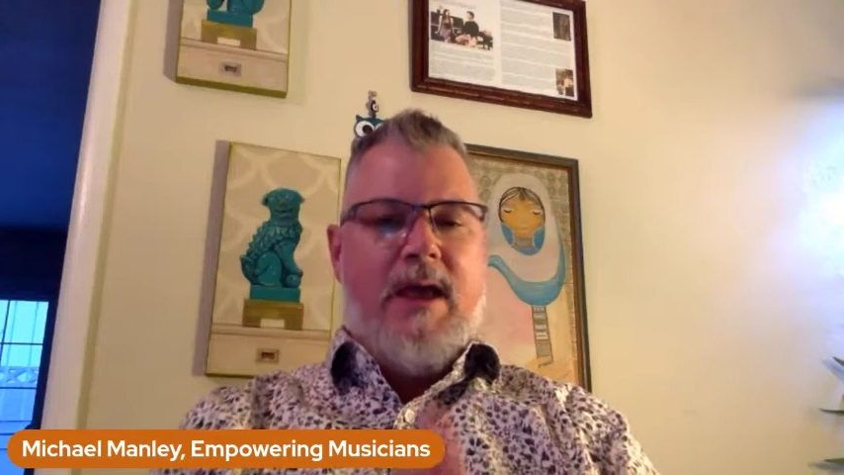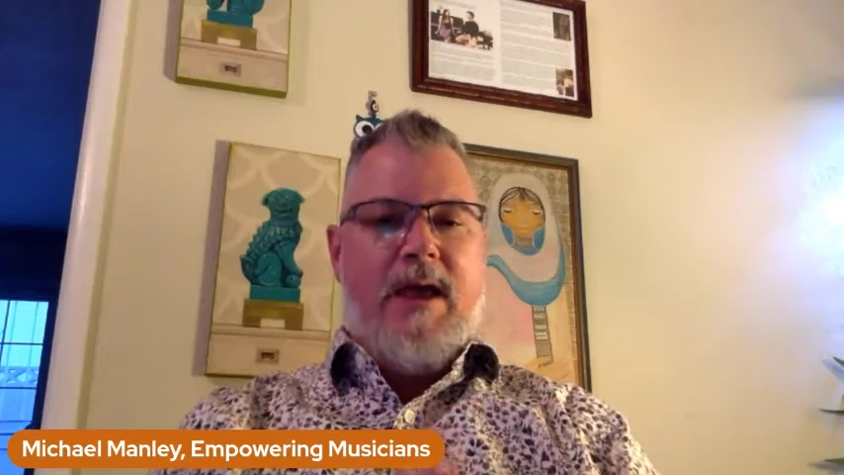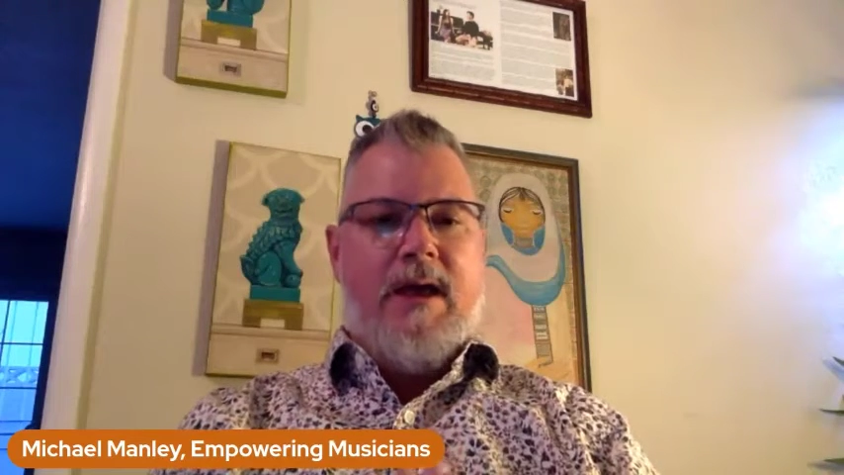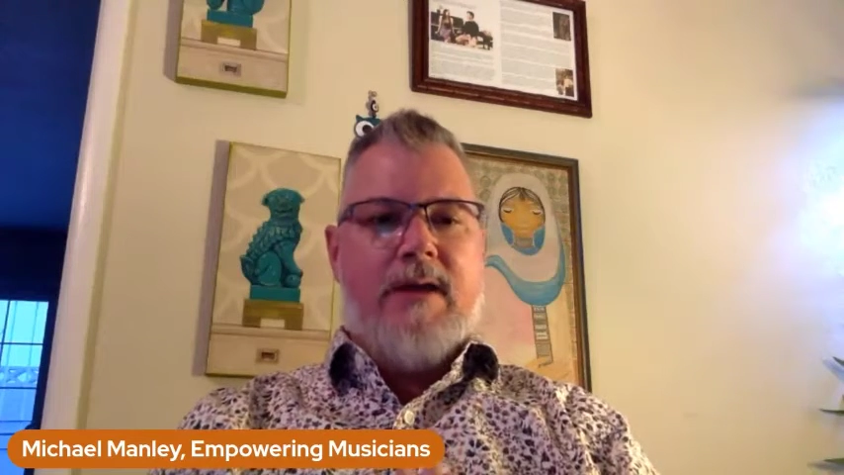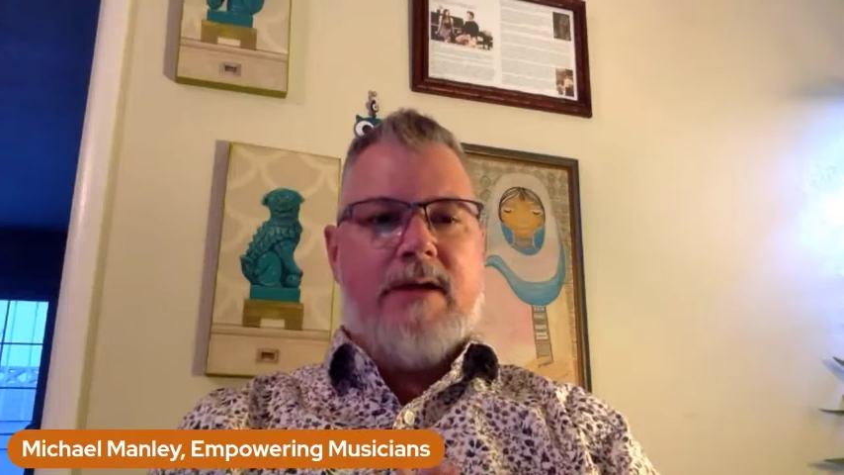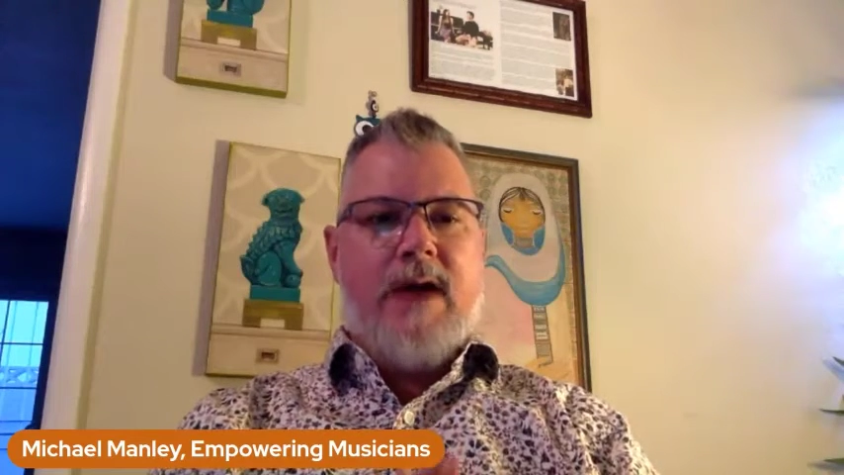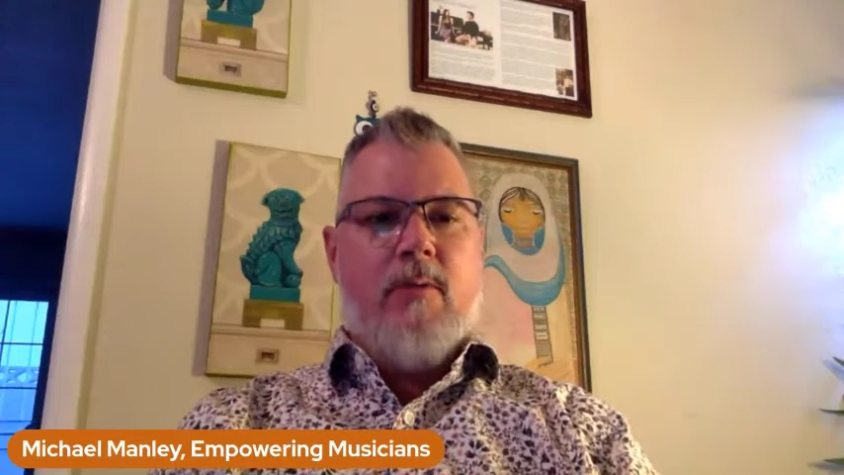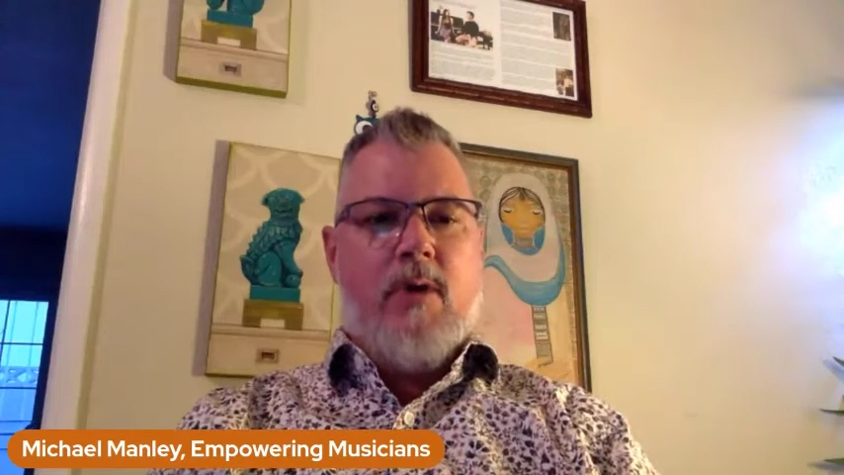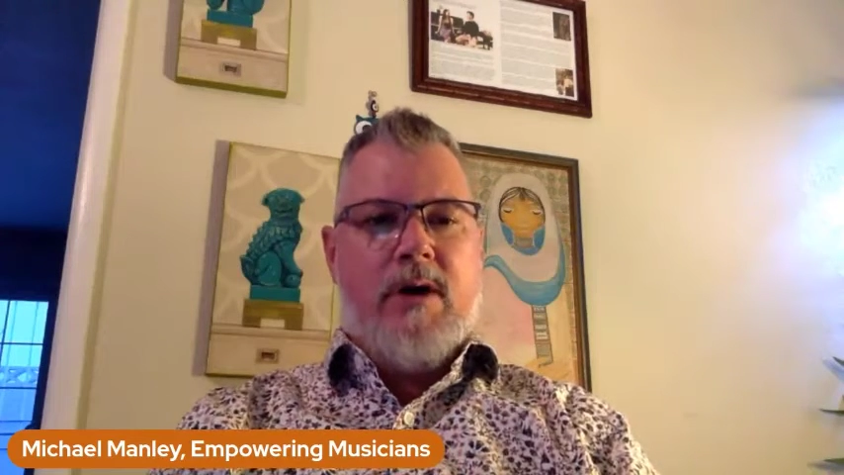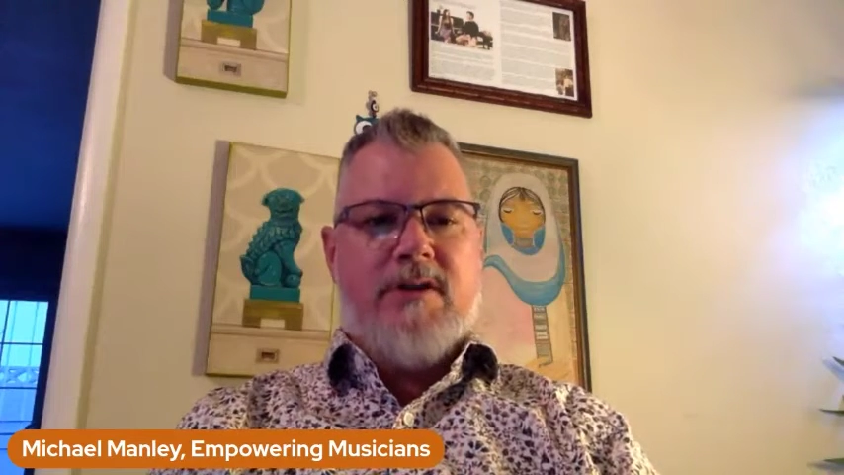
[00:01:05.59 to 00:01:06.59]
And
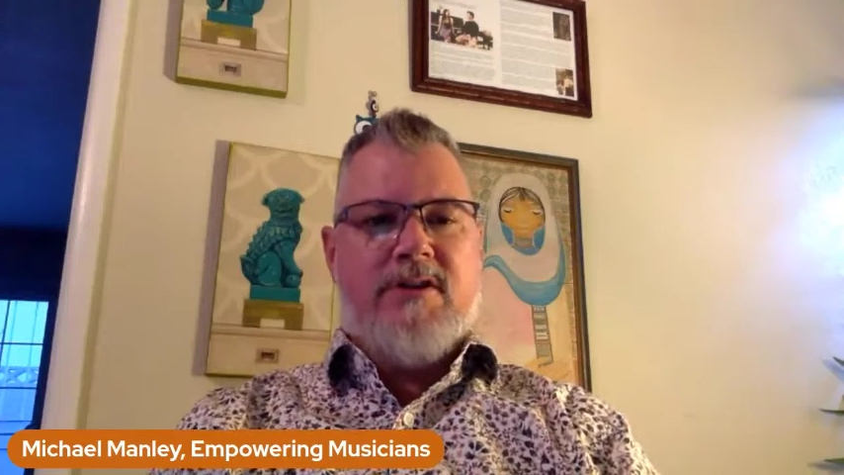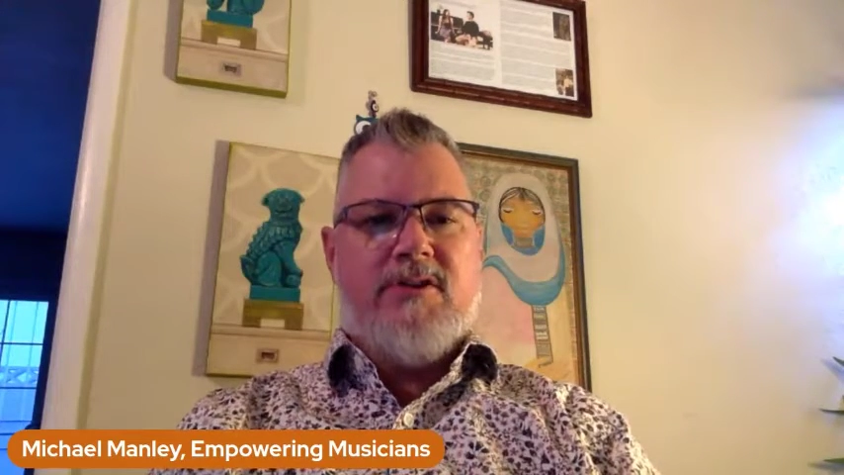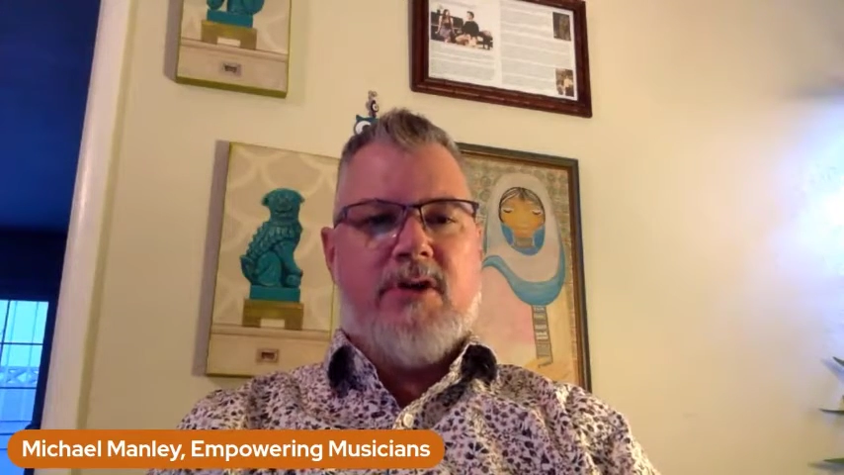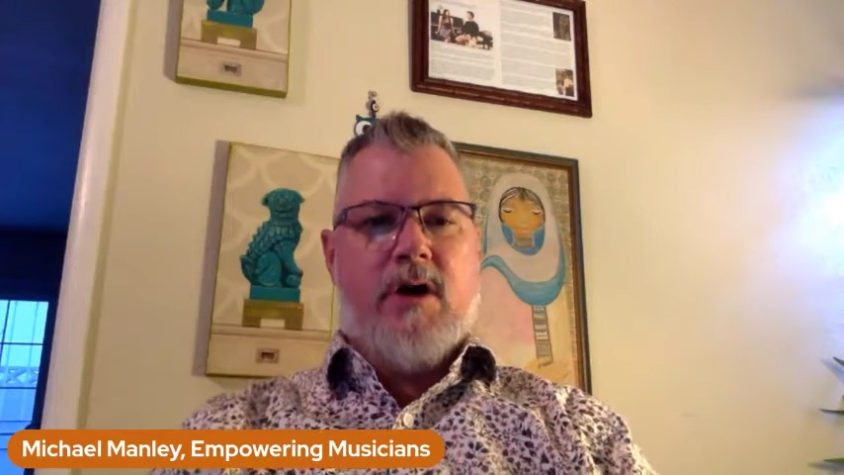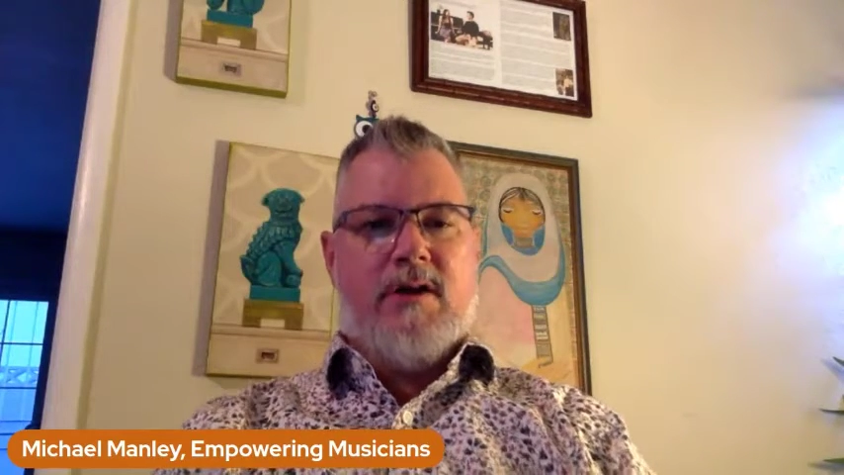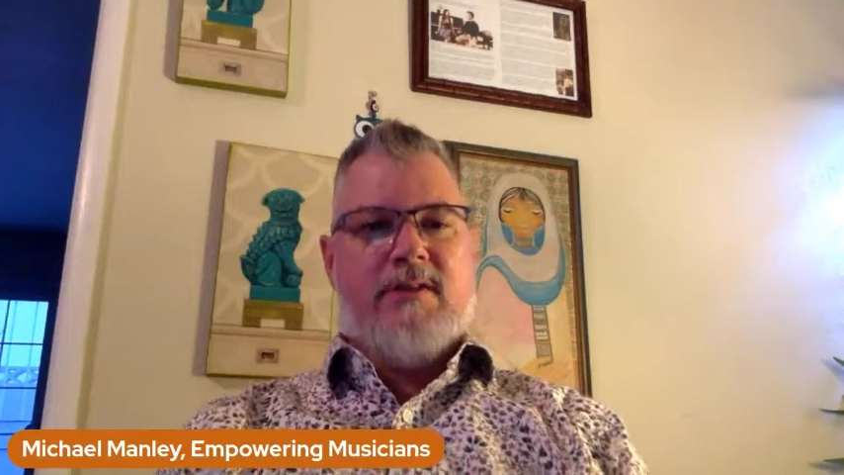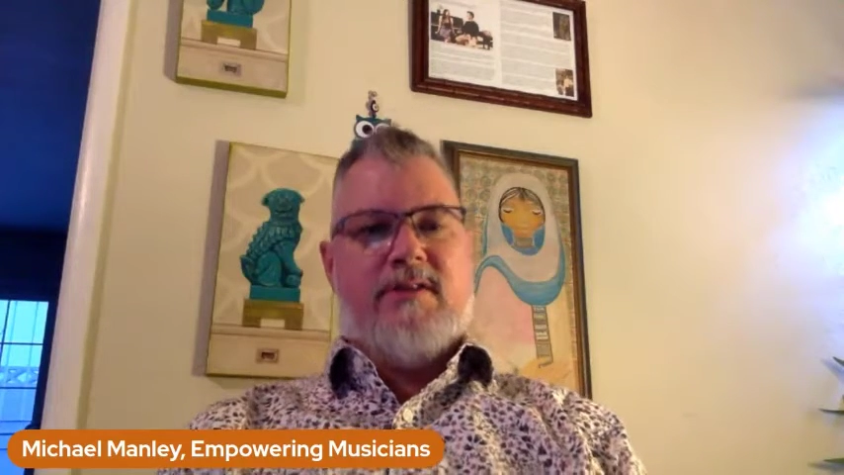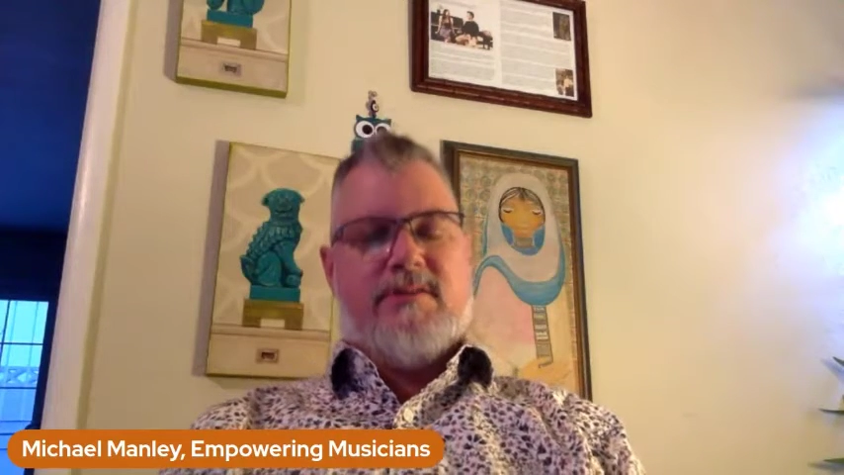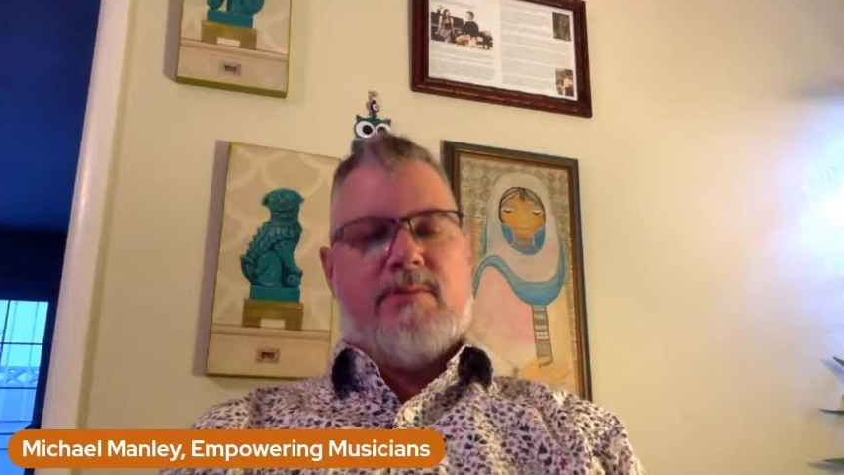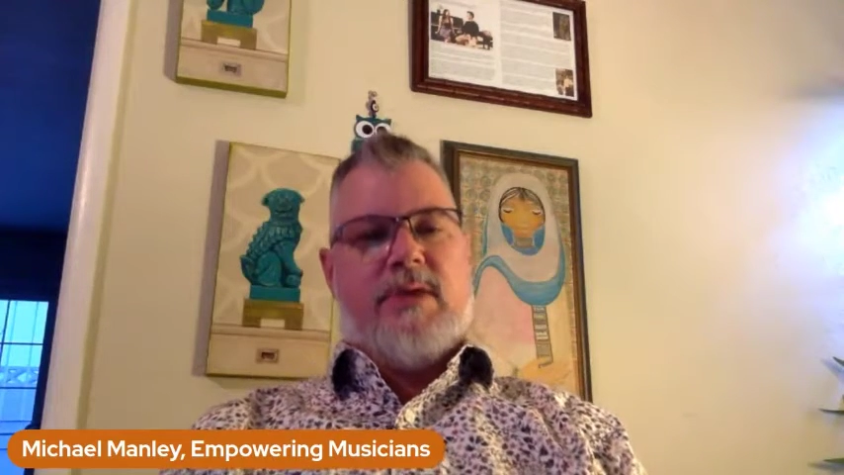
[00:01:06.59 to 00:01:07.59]
I wanted to talk
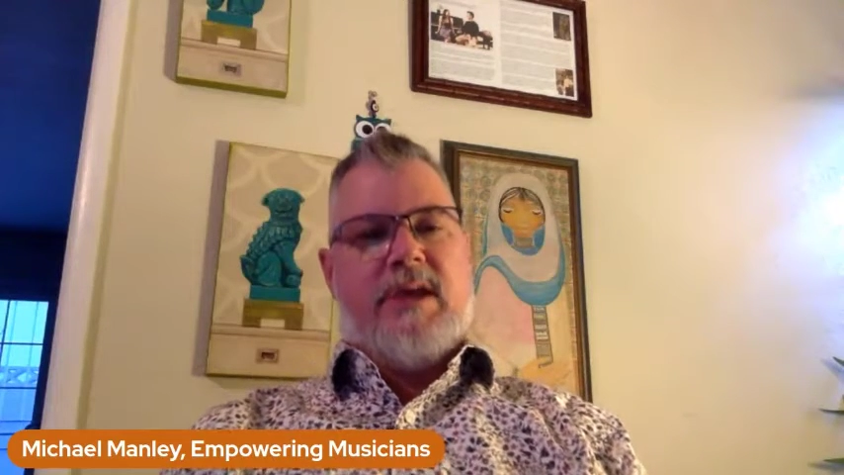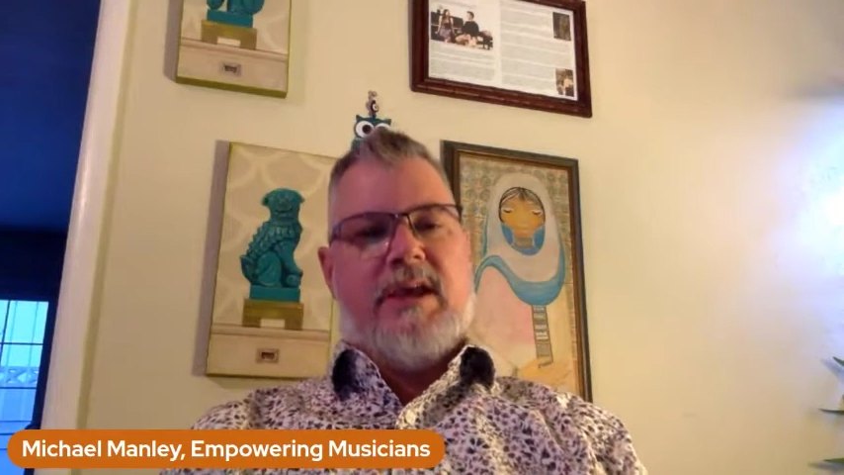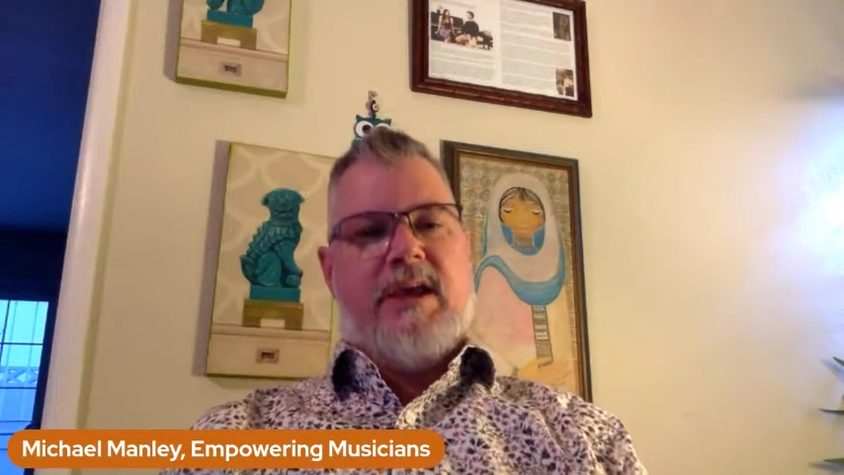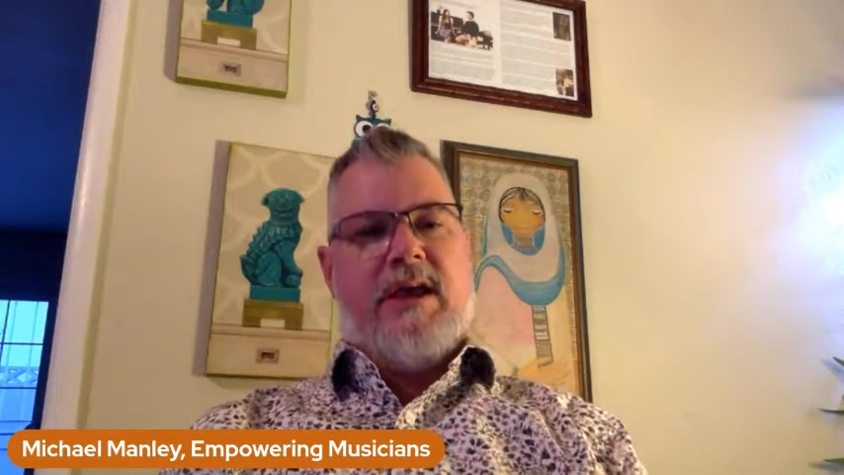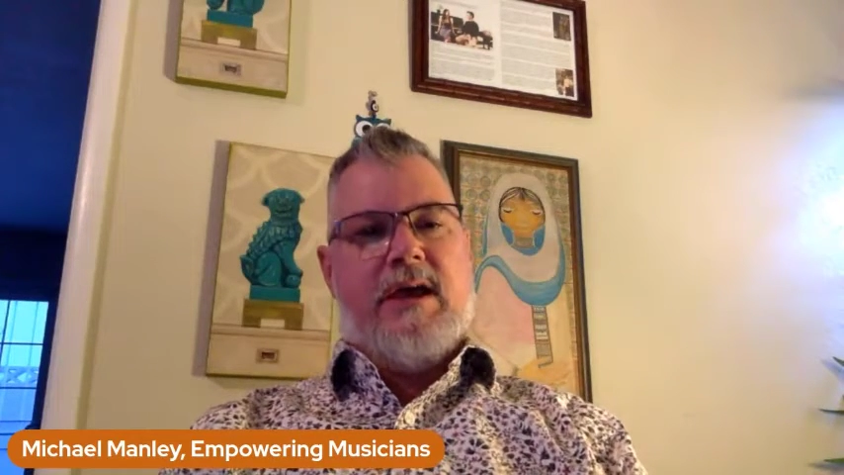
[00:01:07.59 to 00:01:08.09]
this week